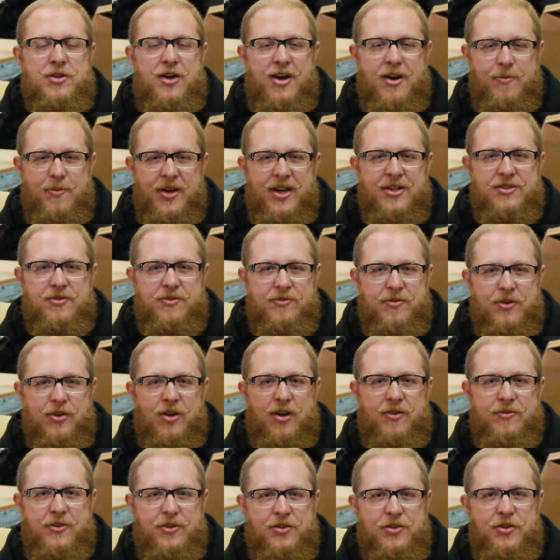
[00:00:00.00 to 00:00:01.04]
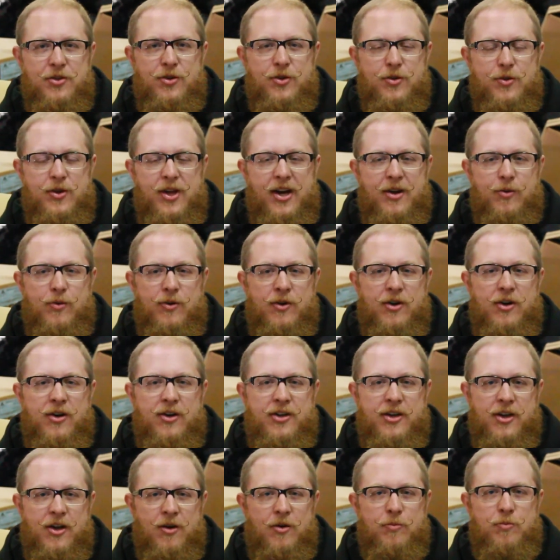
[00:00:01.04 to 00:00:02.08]
a lot of bands in Philadelphia too that were,
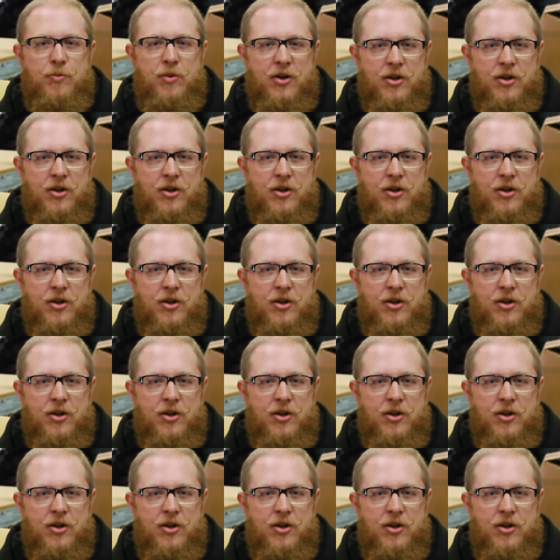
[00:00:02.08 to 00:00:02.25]
you know,